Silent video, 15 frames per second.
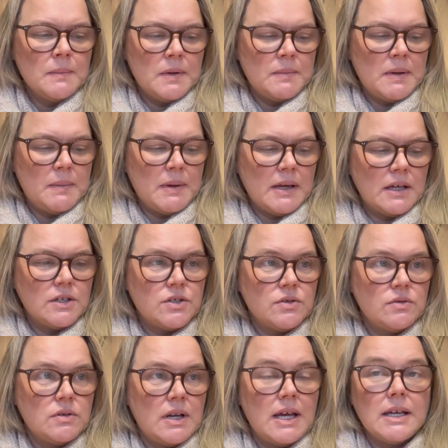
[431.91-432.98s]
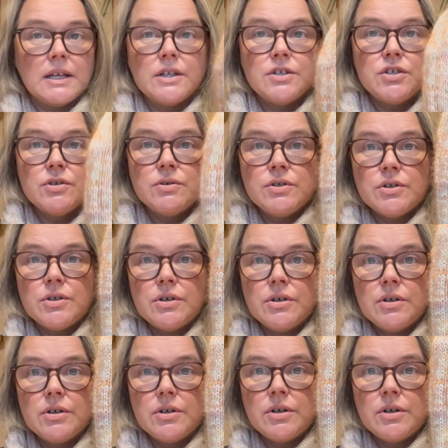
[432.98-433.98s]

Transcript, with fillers: maybe I can do like a junior